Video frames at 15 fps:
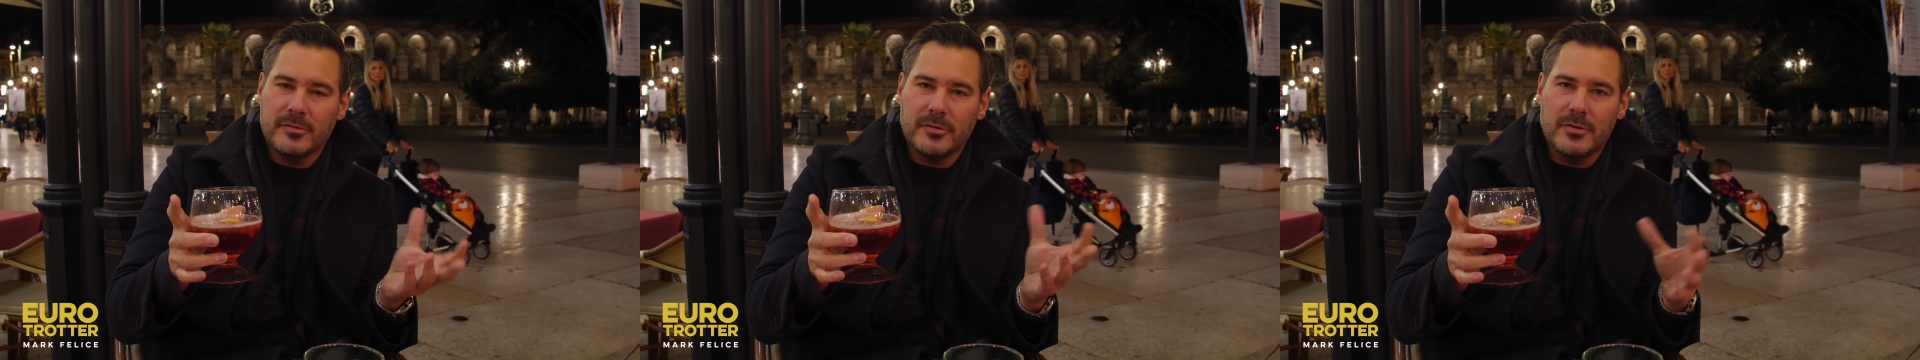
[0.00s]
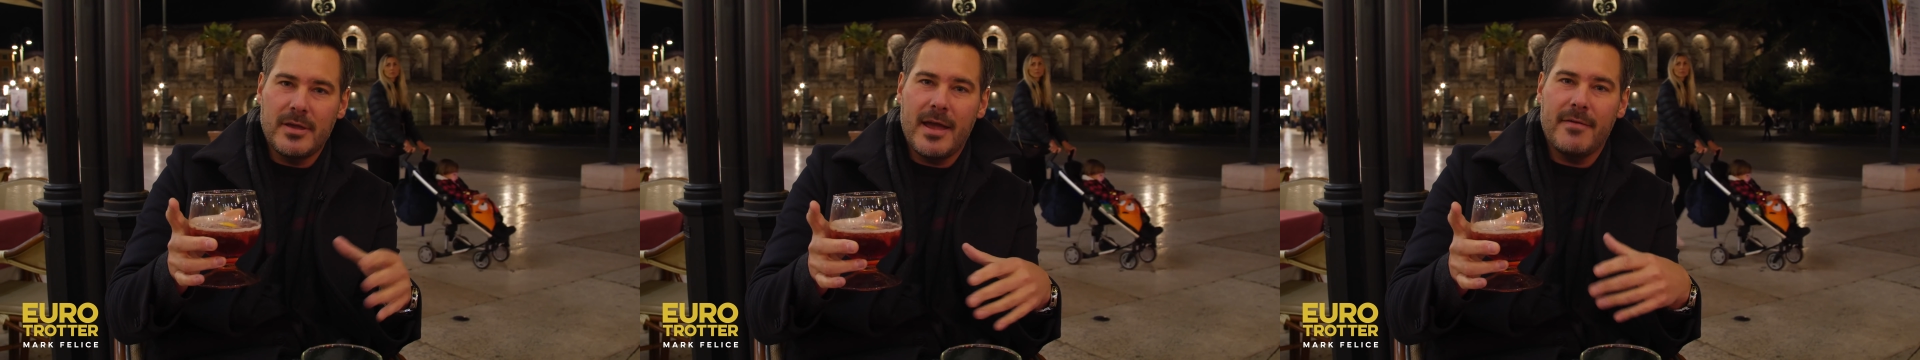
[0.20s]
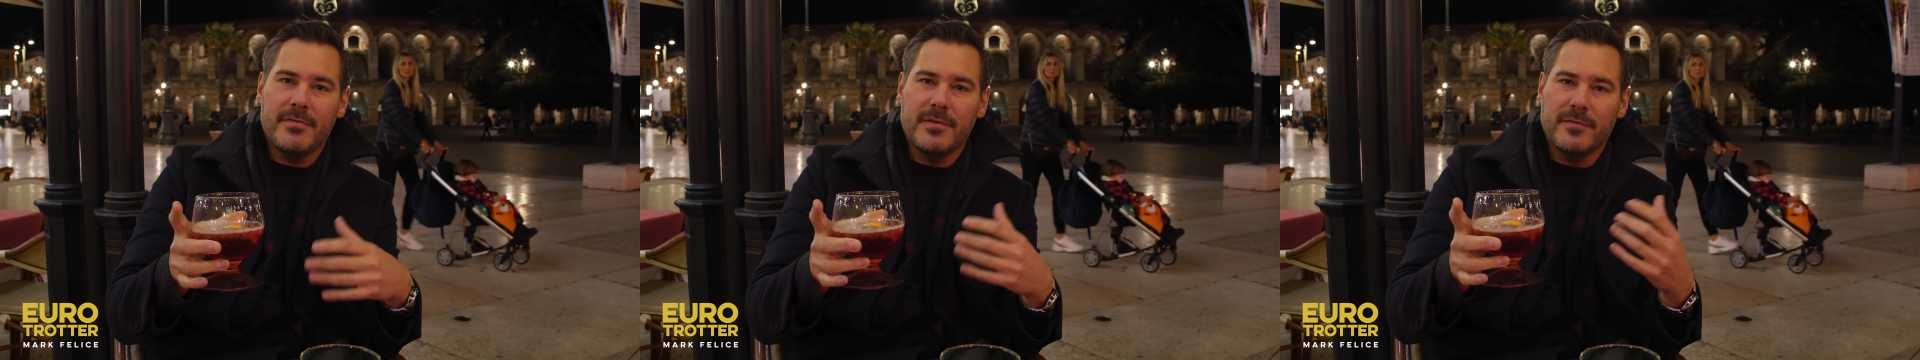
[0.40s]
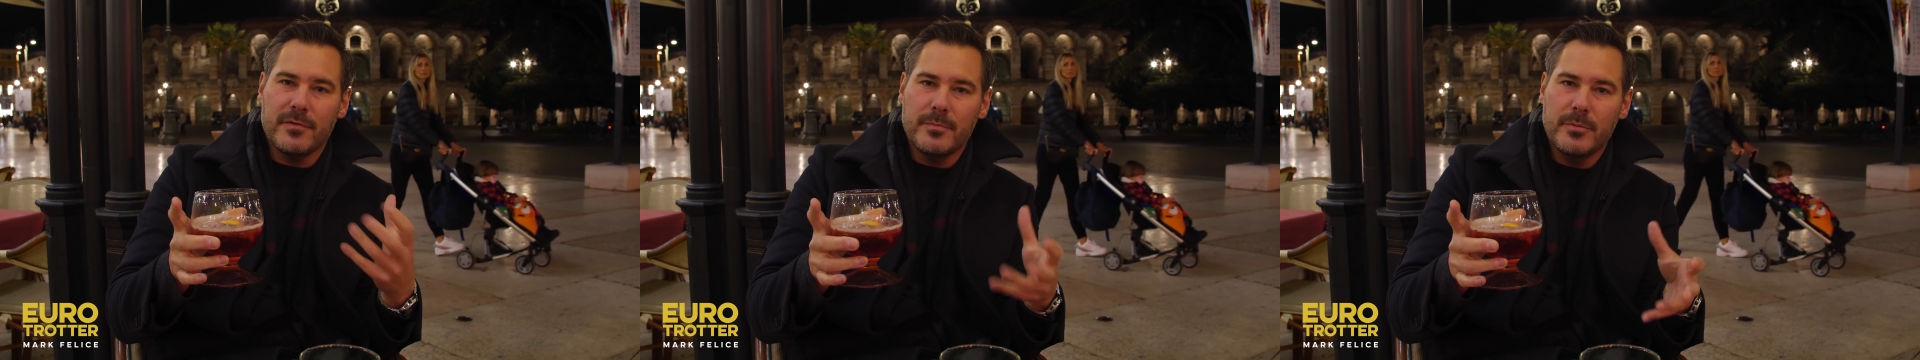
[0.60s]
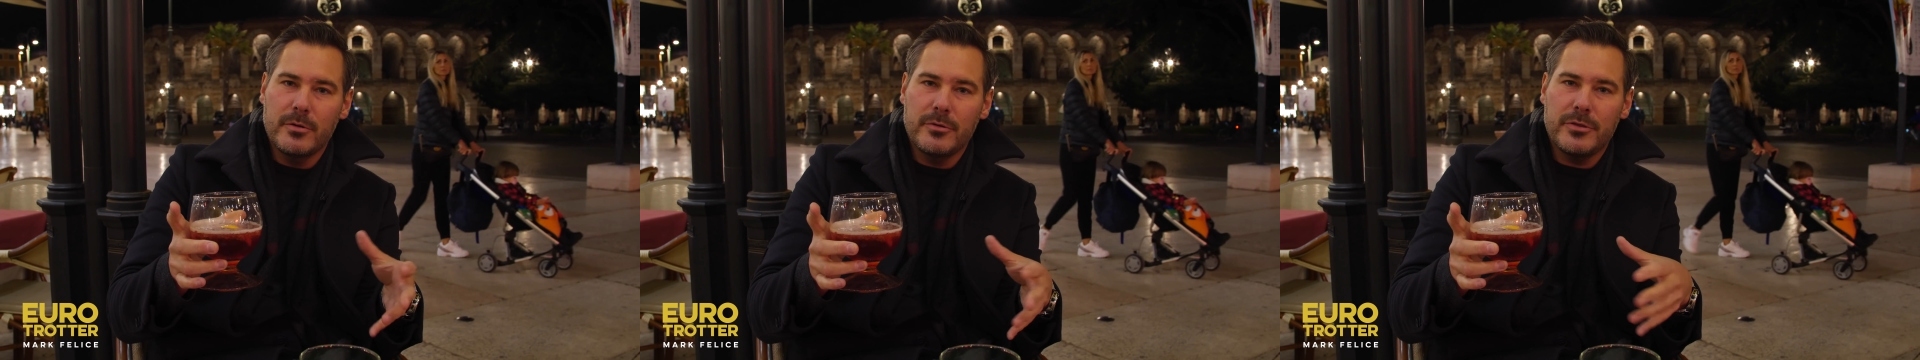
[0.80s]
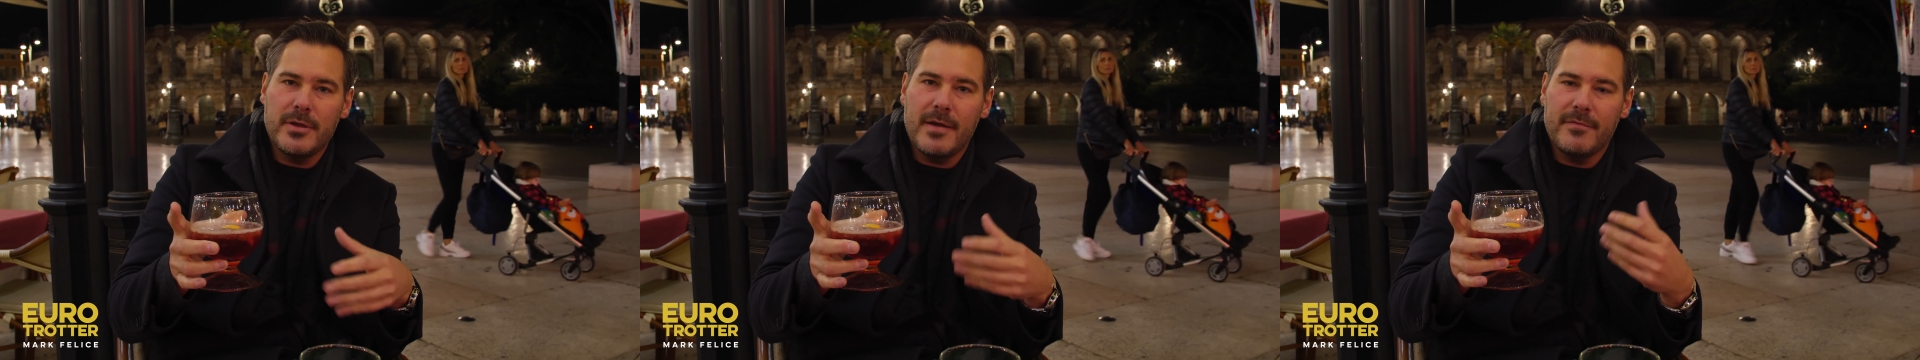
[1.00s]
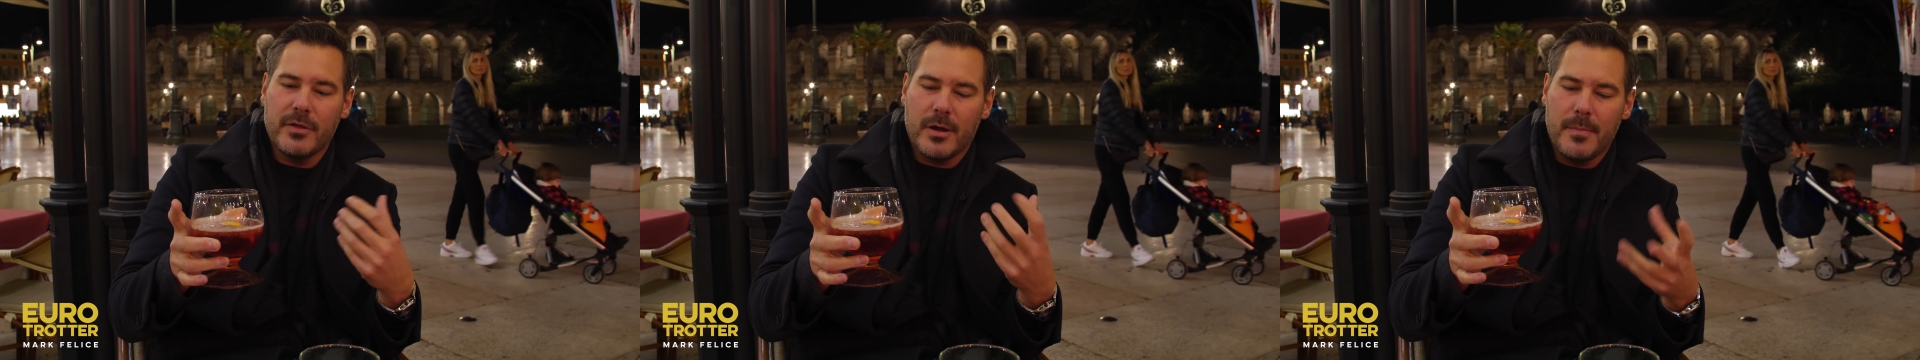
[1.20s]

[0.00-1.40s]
So you have the vermouth, you have the